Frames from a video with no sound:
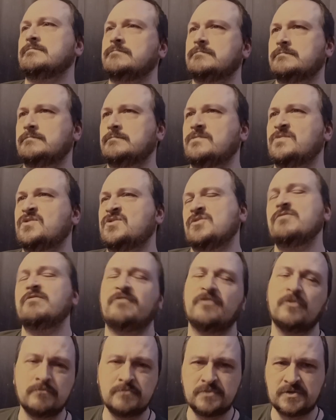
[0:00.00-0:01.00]
2
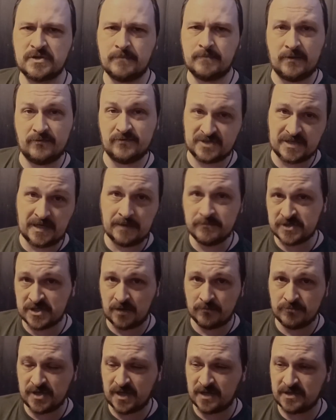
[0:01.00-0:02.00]
films about the same
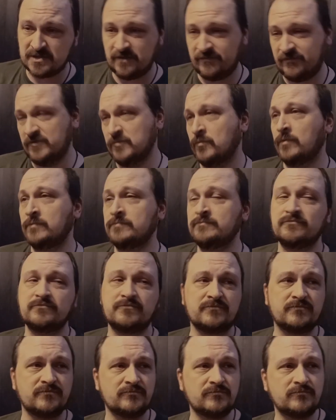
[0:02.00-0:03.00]
subject. If you want
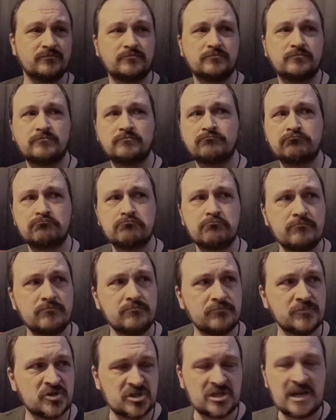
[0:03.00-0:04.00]

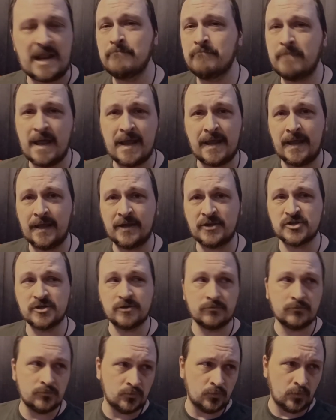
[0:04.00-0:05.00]
slam bang action,
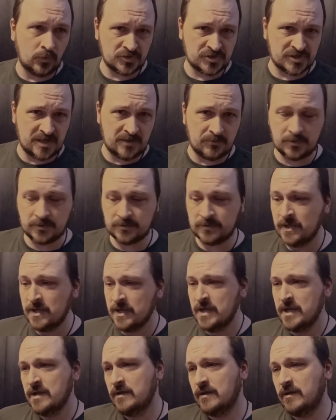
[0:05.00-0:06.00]
watch that one.
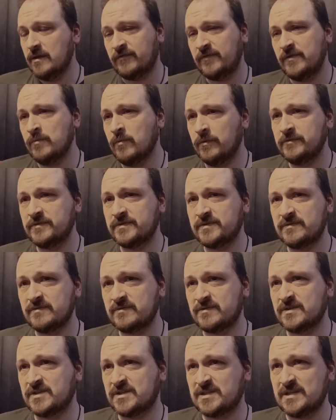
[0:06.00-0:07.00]
If you want to
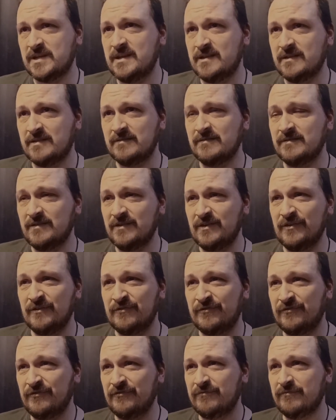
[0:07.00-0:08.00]
see a
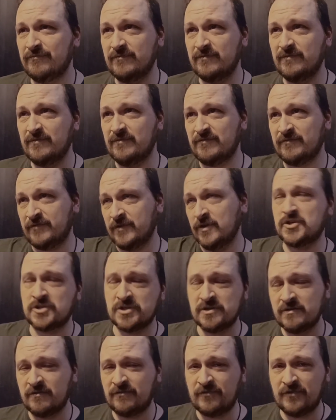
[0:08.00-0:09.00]
version of
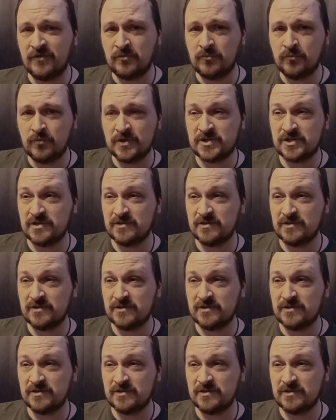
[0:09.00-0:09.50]
the film which is